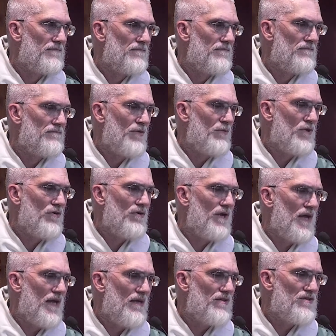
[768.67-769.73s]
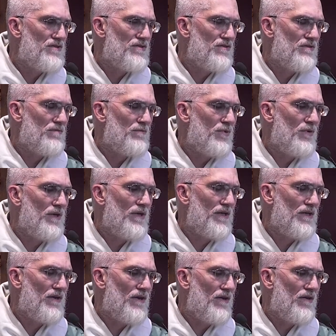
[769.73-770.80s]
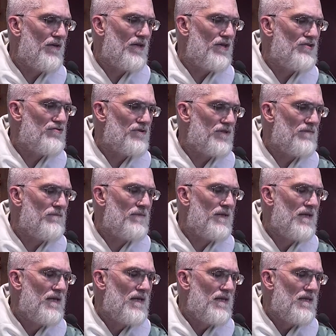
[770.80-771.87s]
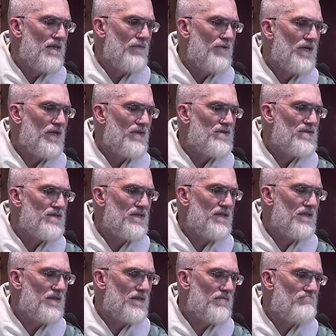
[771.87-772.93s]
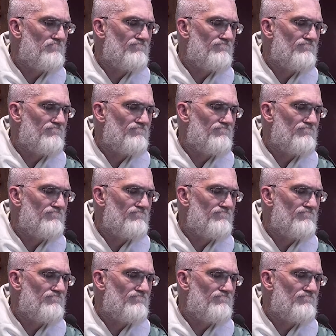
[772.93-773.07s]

But we're at a certain point in our country that we can see that